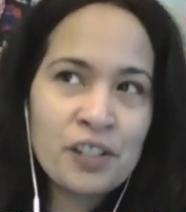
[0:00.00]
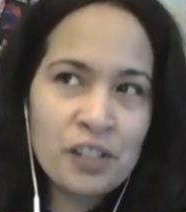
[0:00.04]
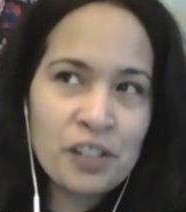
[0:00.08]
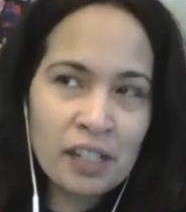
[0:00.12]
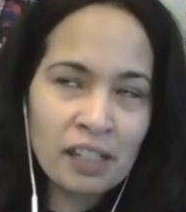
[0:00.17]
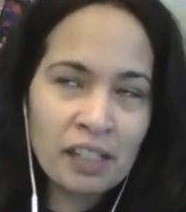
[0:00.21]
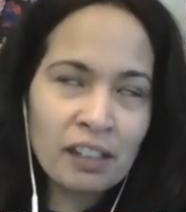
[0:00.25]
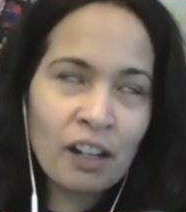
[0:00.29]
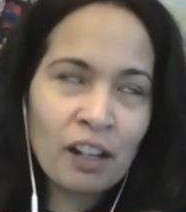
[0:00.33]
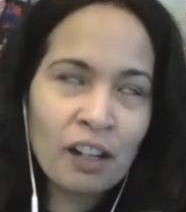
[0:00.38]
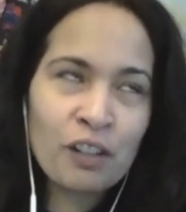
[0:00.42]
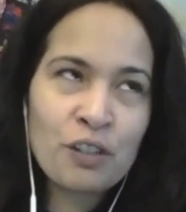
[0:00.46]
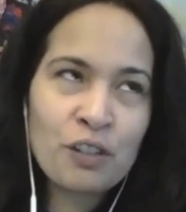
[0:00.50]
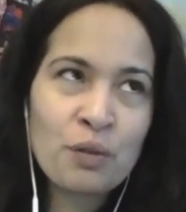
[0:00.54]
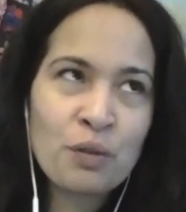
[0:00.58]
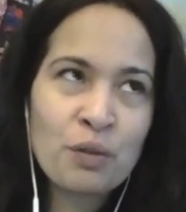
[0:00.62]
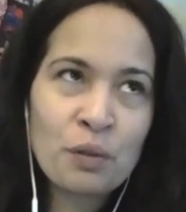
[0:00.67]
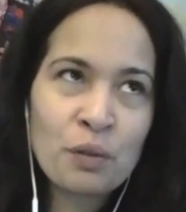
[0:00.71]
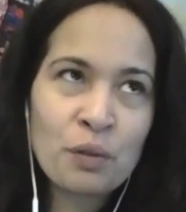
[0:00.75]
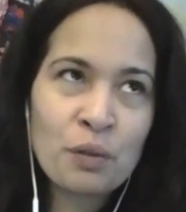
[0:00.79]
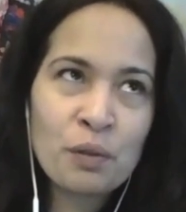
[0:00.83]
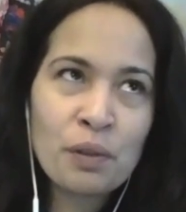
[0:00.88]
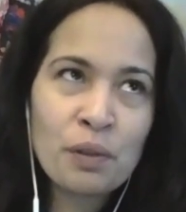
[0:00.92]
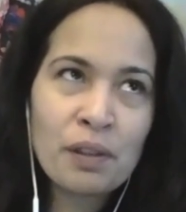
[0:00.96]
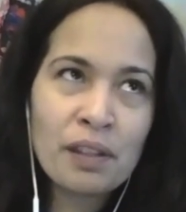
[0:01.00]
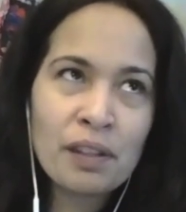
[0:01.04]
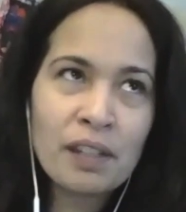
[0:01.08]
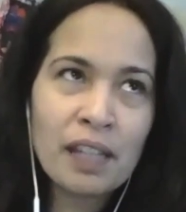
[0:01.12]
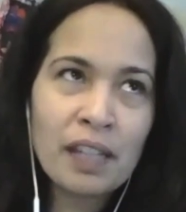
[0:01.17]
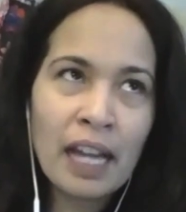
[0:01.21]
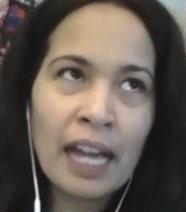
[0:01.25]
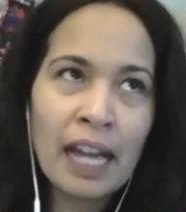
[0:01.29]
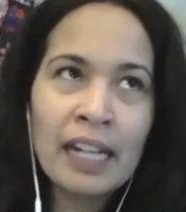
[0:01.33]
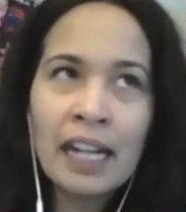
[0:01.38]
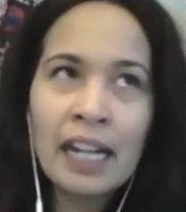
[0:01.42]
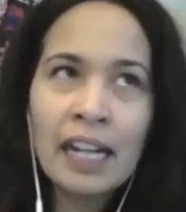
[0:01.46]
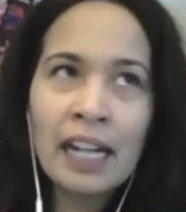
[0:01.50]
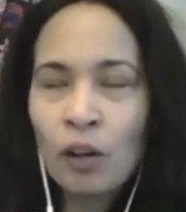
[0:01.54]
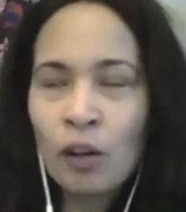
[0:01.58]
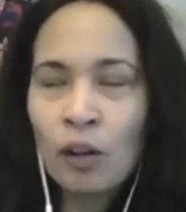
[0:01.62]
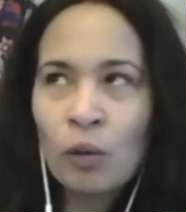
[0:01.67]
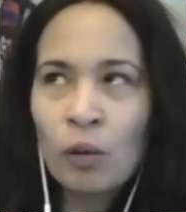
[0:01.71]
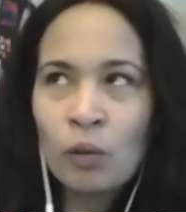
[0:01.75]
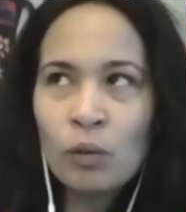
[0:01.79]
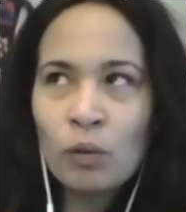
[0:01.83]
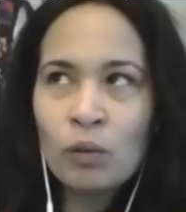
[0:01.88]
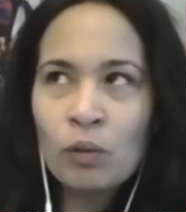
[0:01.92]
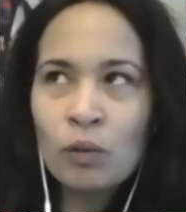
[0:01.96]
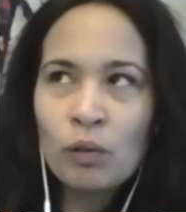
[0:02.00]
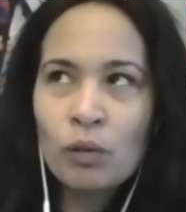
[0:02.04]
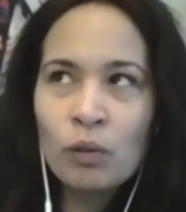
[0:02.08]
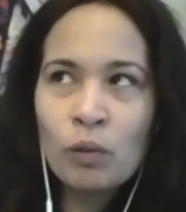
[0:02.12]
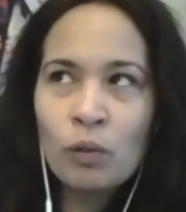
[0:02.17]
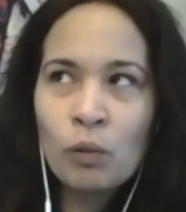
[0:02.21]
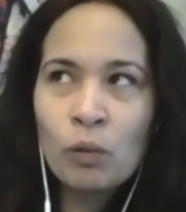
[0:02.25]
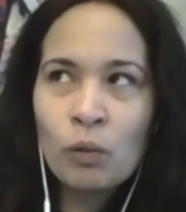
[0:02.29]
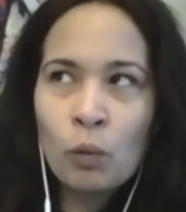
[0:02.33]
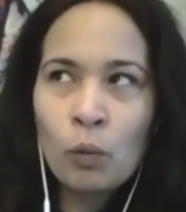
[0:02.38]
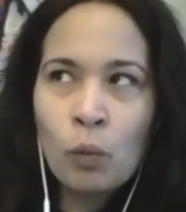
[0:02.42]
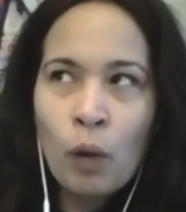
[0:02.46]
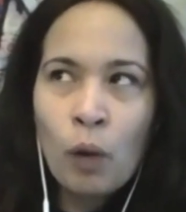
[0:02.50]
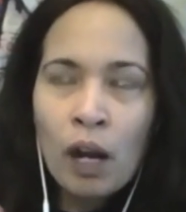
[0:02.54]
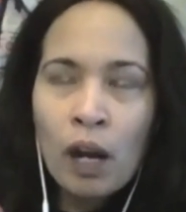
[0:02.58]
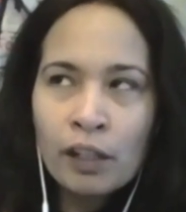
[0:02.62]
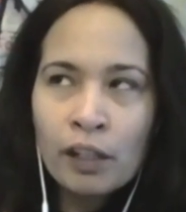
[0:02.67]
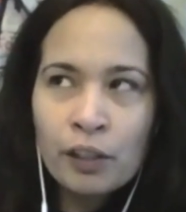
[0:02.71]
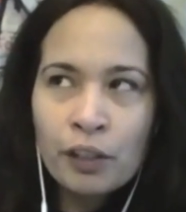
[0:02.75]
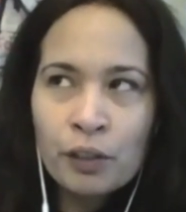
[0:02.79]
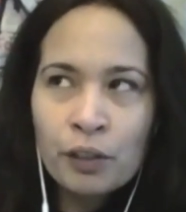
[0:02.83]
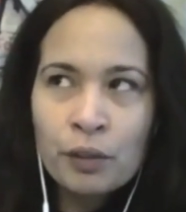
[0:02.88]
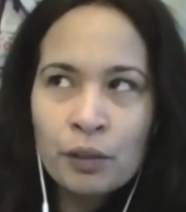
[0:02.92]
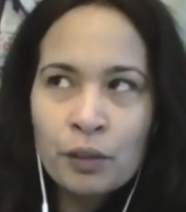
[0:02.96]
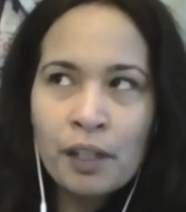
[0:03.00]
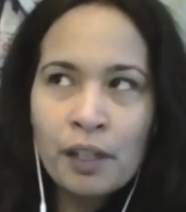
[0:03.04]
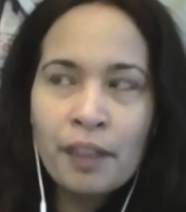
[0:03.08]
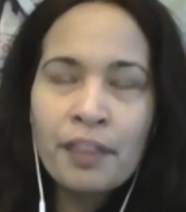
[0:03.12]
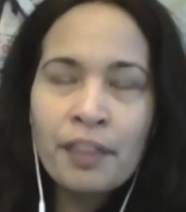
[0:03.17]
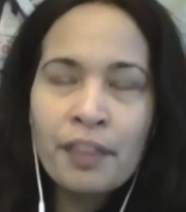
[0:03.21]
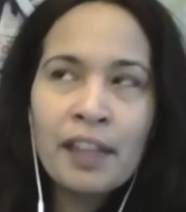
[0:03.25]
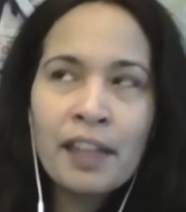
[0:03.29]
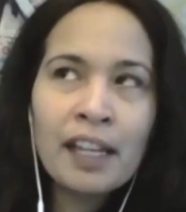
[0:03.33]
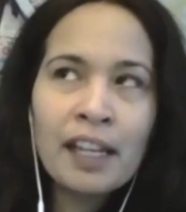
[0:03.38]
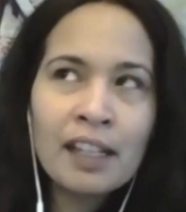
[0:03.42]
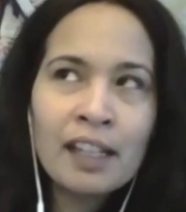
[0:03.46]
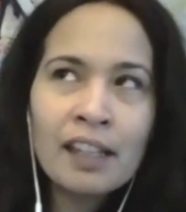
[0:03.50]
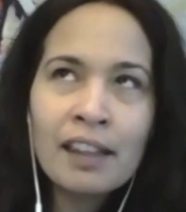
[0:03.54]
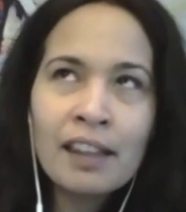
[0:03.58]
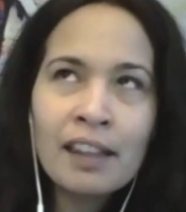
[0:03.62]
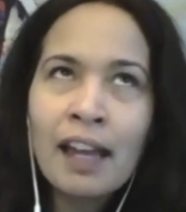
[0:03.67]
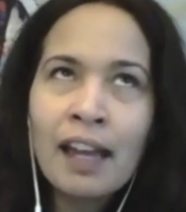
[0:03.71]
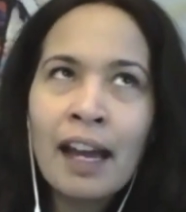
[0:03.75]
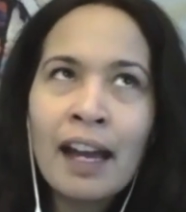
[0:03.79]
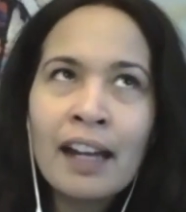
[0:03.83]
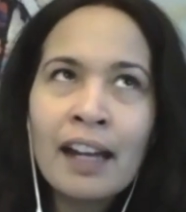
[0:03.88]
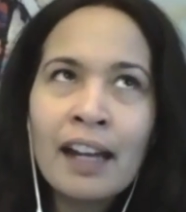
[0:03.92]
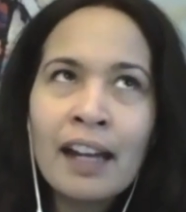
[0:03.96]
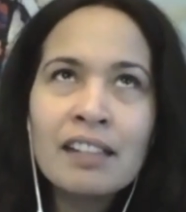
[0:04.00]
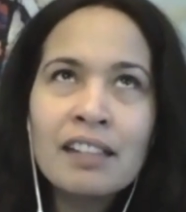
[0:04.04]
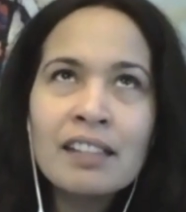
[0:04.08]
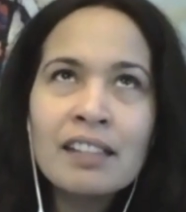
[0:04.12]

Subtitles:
in our truth. And I don't want you to think that